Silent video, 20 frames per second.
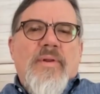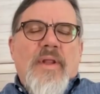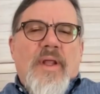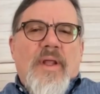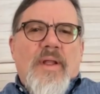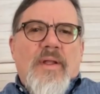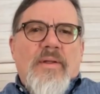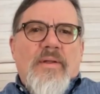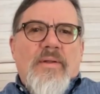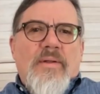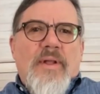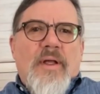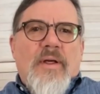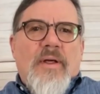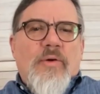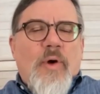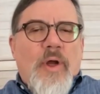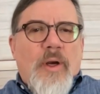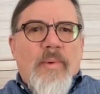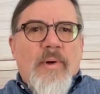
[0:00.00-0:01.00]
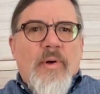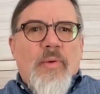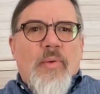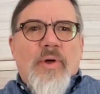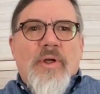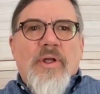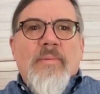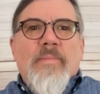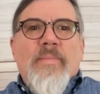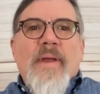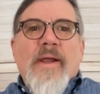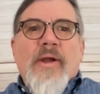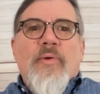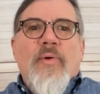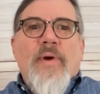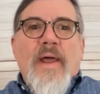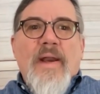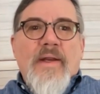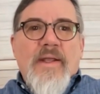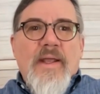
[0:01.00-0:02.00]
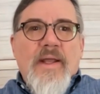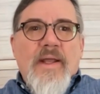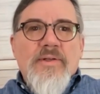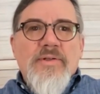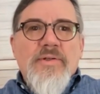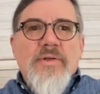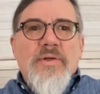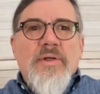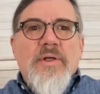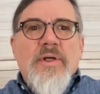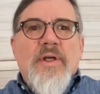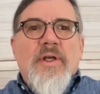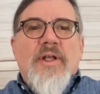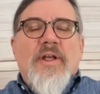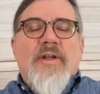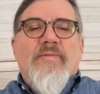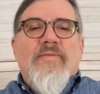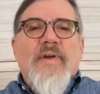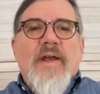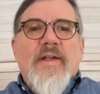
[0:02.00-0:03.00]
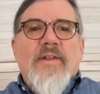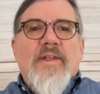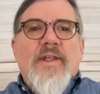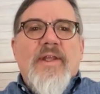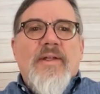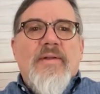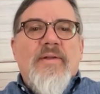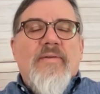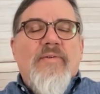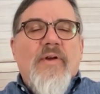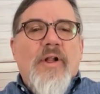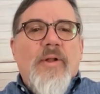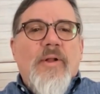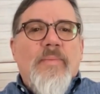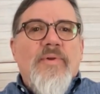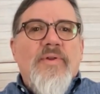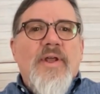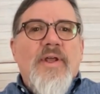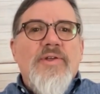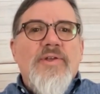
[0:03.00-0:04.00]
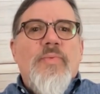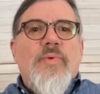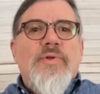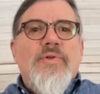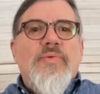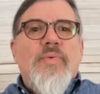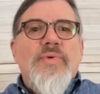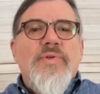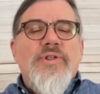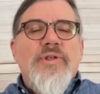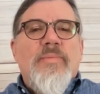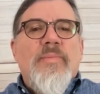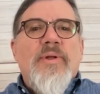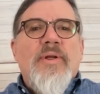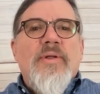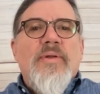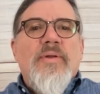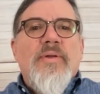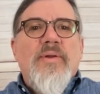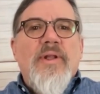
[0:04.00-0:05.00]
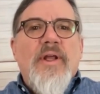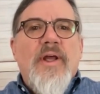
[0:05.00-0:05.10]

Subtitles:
had done quite a bit of work in pancreatic cancer. In fact, they developed a test which was submitted to the